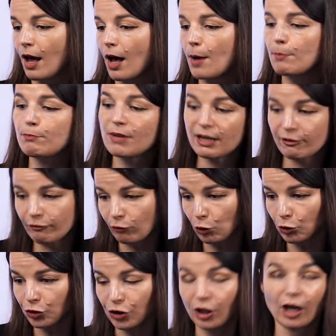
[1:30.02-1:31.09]
a big
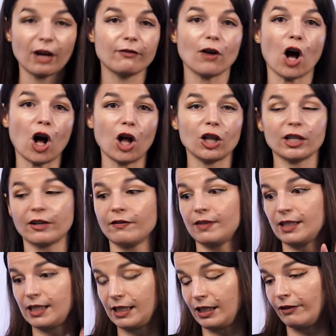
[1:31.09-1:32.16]
folder of all of the
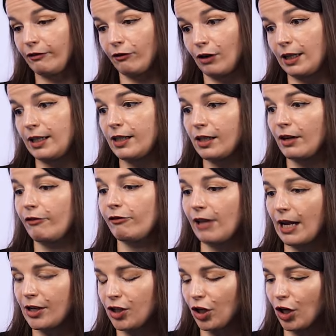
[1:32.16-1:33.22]
different
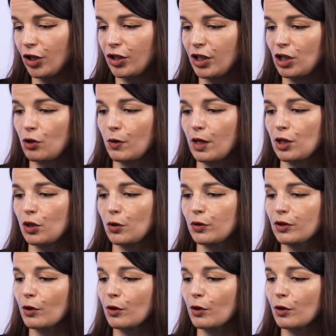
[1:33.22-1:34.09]
flashcards that you can use. So